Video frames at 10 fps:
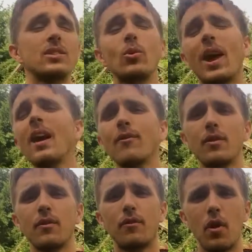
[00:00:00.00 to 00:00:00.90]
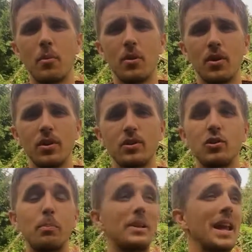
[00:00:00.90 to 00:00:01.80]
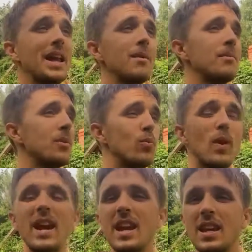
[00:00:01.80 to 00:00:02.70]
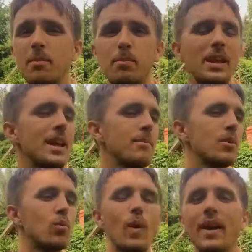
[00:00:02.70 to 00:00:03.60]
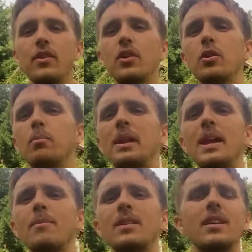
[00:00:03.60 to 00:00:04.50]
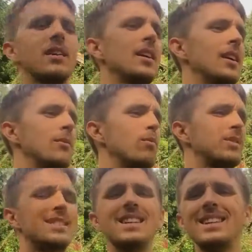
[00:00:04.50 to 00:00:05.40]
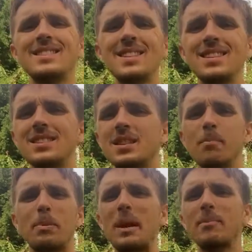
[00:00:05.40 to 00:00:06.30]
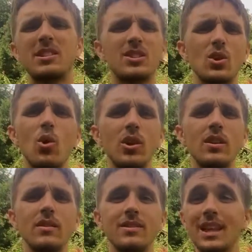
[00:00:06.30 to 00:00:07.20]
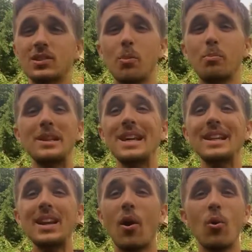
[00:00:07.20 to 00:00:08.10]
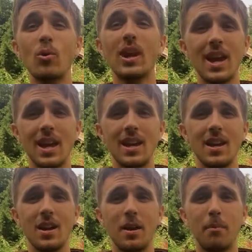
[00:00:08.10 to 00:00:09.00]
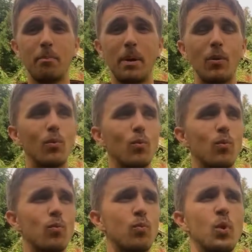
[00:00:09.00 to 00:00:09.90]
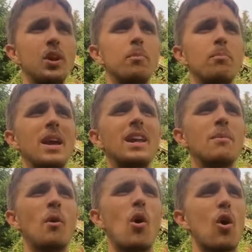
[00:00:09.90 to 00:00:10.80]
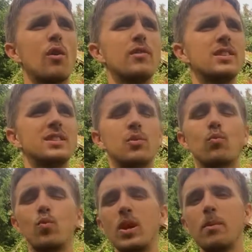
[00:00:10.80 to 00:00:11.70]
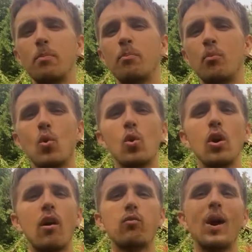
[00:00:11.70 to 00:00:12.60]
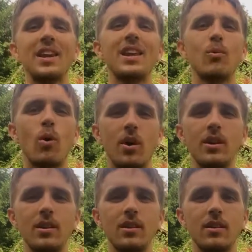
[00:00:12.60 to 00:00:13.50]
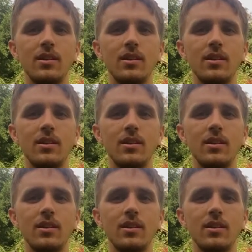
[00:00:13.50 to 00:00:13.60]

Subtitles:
It's okay for the farmer to blame the rain, blame the weather, blame the seasons, and blame the soil. That's completely okay. But would it make him harvest and reap more of what he wanted?